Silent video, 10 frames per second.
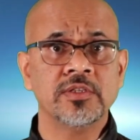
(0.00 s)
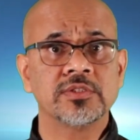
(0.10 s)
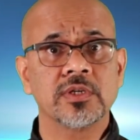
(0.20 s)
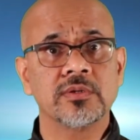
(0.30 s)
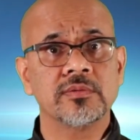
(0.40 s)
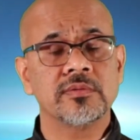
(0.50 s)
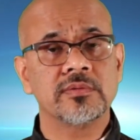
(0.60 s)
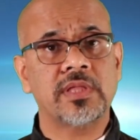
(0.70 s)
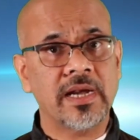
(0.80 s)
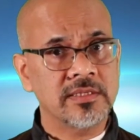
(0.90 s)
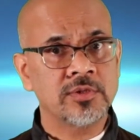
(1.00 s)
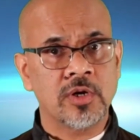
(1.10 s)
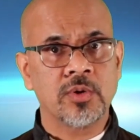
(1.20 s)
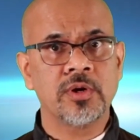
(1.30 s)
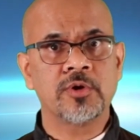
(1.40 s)
So that is
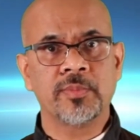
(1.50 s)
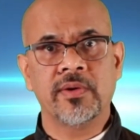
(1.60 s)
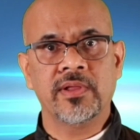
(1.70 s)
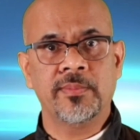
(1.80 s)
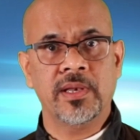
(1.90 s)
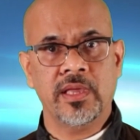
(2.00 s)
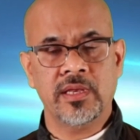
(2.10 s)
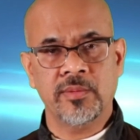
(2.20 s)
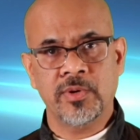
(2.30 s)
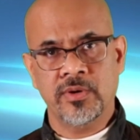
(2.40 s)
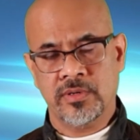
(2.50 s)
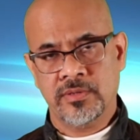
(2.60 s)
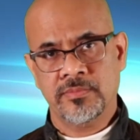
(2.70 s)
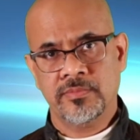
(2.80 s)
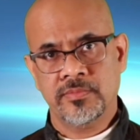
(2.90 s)
not going to be available anymore.
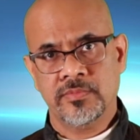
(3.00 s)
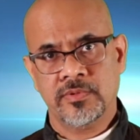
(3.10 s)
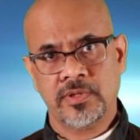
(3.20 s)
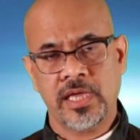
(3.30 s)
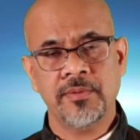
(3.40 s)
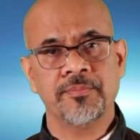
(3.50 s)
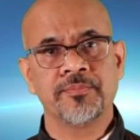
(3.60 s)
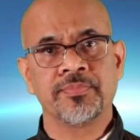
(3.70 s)
Okay.